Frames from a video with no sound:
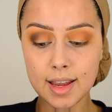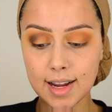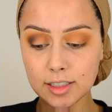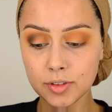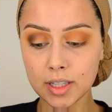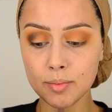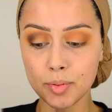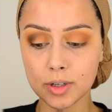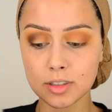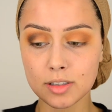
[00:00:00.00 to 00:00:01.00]
That's really
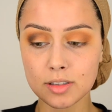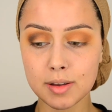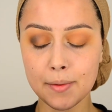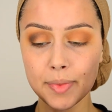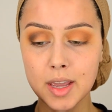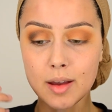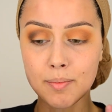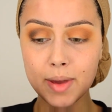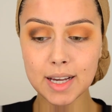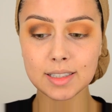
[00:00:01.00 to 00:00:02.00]
important. A
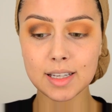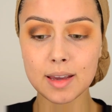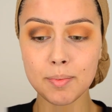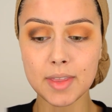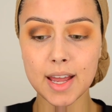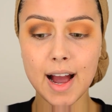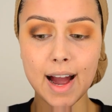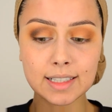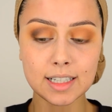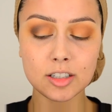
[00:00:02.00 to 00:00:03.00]
big tip that
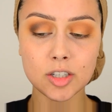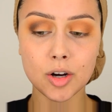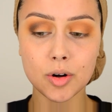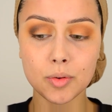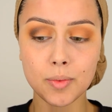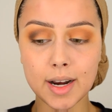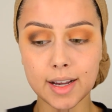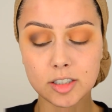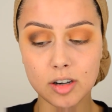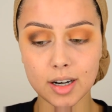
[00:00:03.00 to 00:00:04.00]
I didn't know when
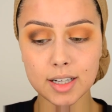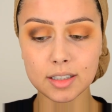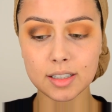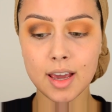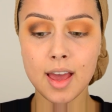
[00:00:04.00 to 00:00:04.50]
I started.